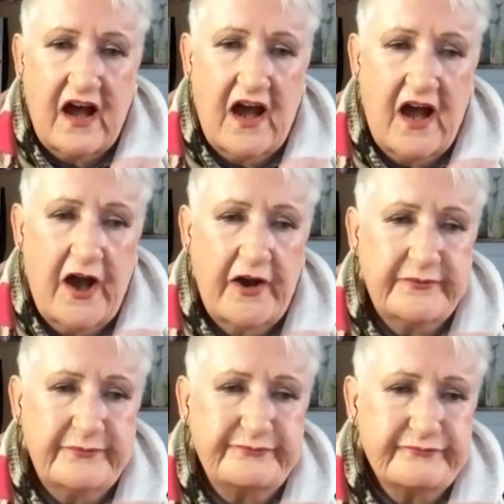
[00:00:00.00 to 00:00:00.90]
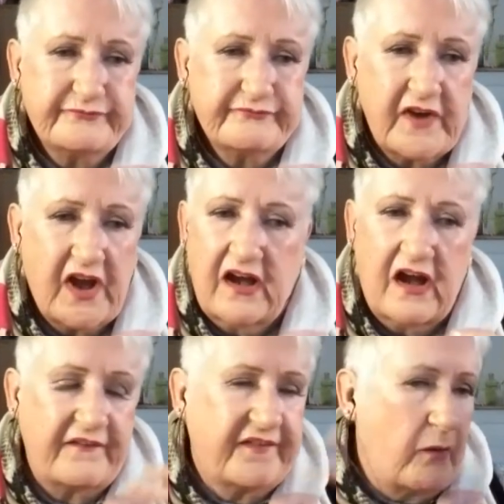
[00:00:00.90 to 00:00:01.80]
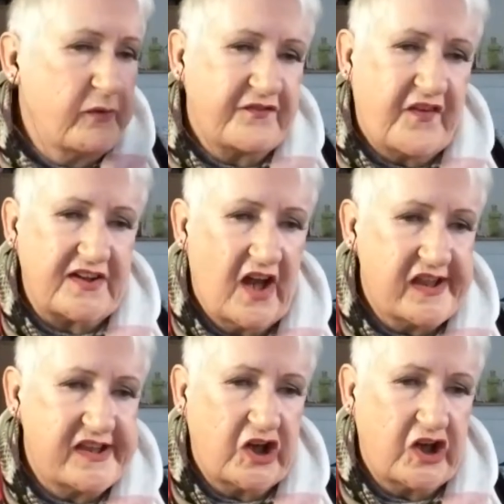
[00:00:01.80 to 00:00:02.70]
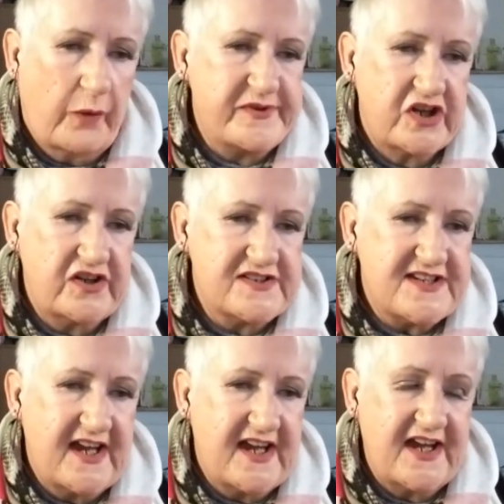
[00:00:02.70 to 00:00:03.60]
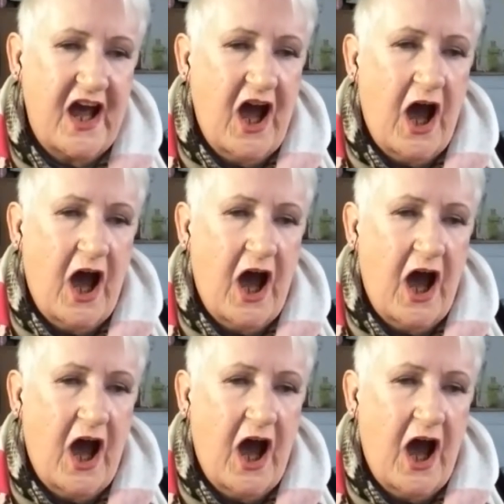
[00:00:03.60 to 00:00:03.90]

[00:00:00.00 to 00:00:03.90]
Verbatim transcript: Um, uh, and that was a fantastic opportunity.